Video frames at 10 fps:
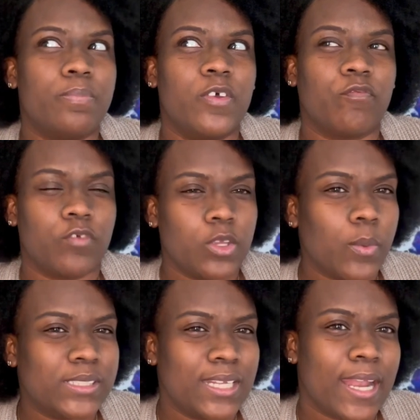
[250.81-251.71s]
the
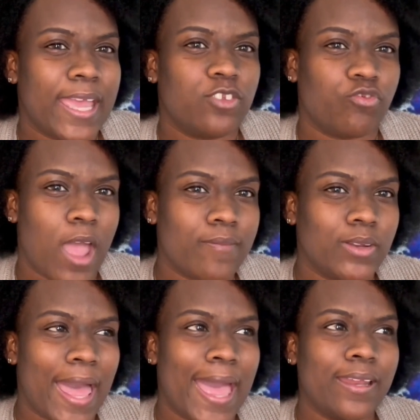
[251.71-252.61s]
frequency that I travel
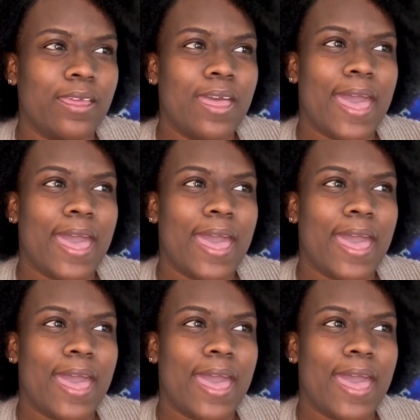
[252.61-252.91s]
at